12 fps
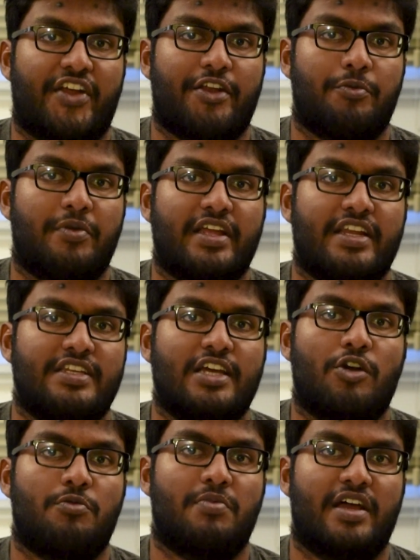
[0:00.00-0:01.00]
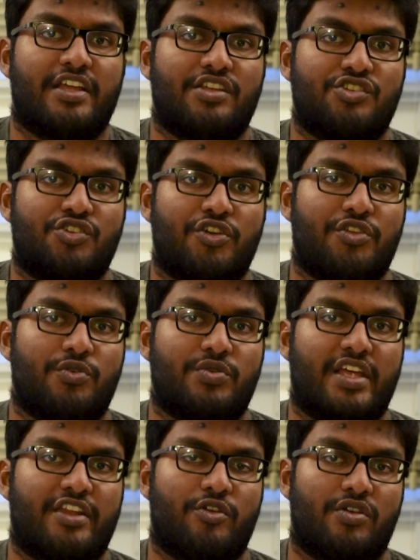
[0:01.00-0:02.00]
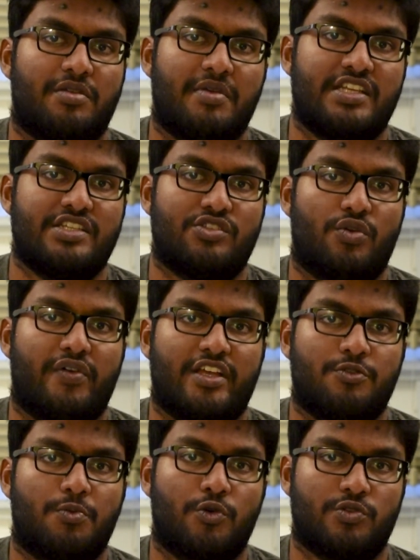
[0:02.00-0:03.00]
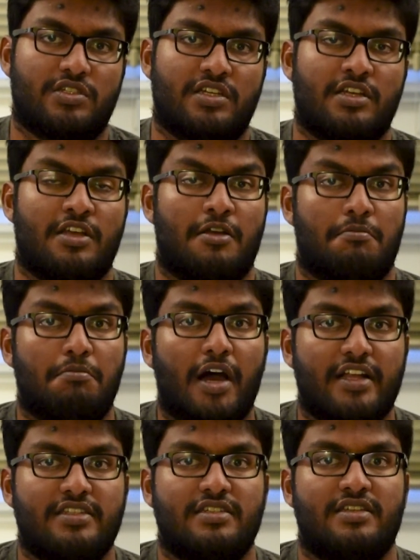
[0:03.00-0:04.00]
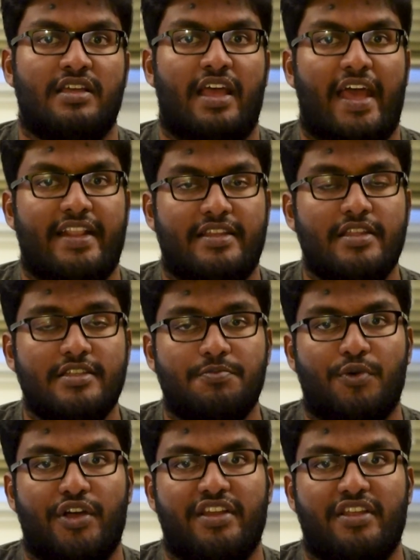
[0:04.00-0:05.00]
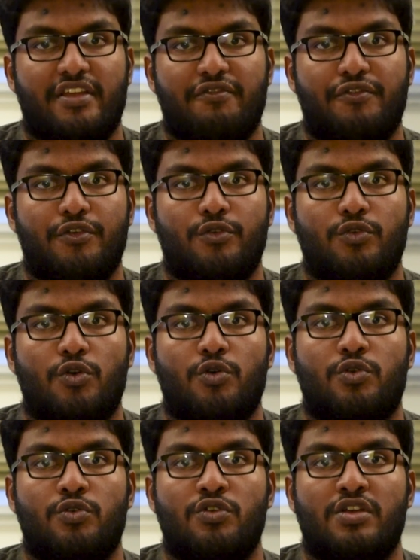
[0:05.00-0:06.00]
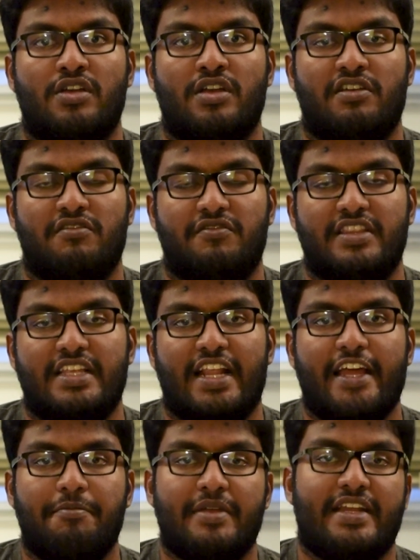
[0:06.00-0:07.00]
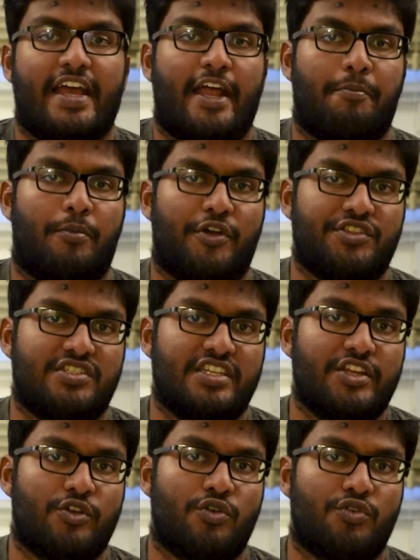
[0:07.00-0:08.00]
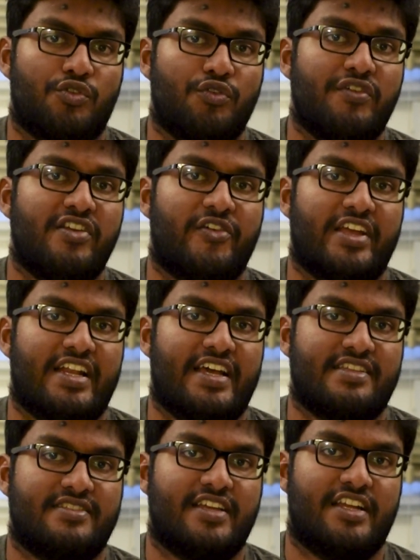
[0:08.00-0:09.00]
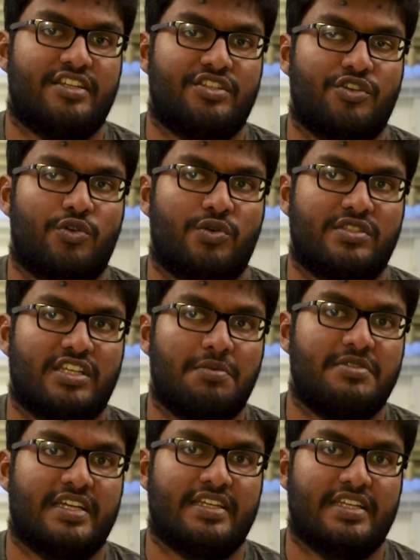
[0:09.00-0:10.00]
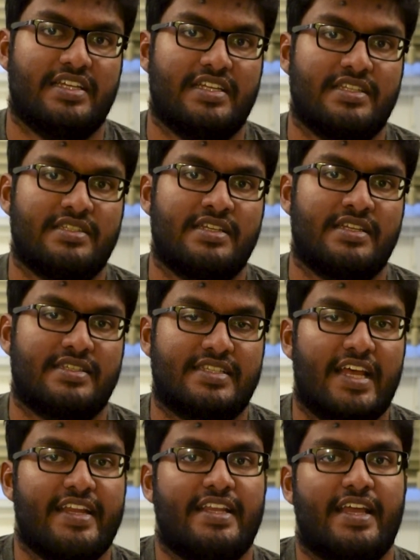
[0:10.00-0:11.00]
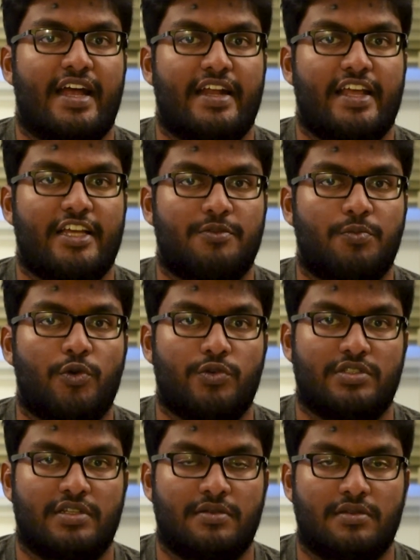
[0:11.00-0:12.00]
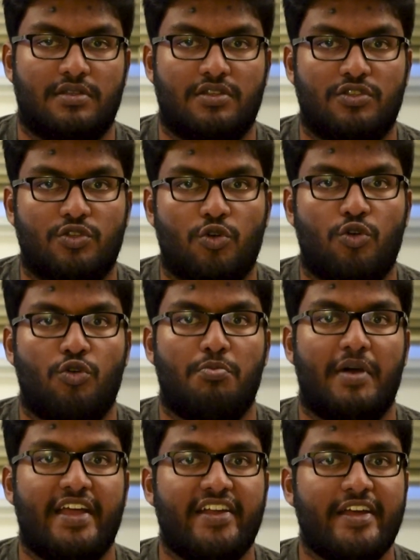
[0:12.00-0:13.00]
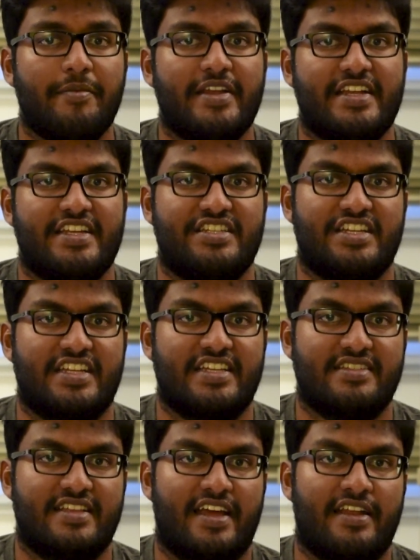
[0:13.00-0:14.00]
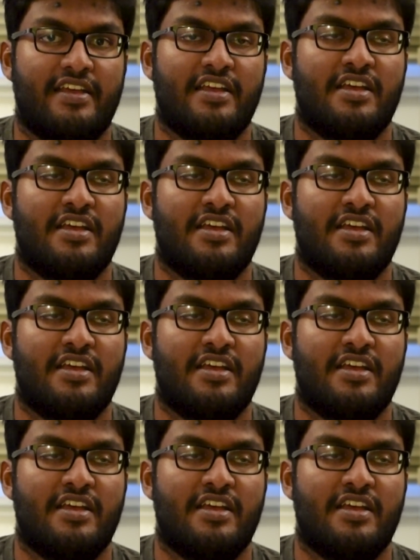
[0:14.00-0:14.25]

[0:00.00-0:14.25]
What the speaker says: try to bring it down by showing you that your image is overexposed. But at this point, if you go with the light meter at point 0, you will realize that your subject is slightly underexposed. So my recommendation is that